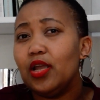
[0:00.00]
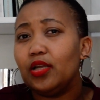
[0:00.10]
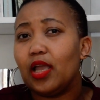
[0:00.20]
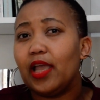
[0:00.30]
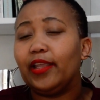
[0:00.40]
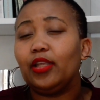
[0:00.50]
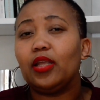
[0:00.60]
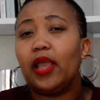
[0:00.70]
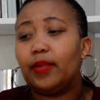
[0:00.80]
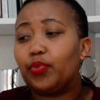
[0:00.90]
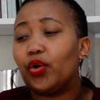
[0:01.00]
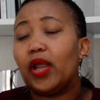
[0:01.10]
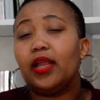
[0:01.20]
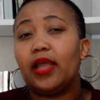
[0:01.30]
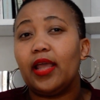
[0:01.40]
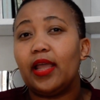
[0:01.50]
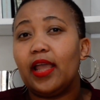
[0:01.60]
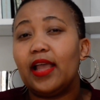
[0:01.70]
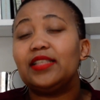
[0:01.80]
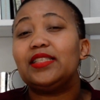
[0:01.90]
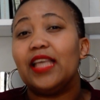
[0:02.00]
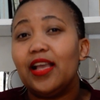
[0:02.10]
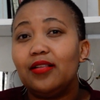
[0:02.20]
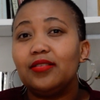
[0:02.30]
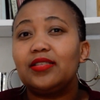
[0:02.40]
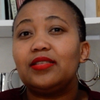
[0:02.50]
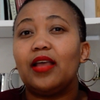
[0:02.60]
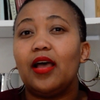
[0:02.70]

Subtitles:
a sales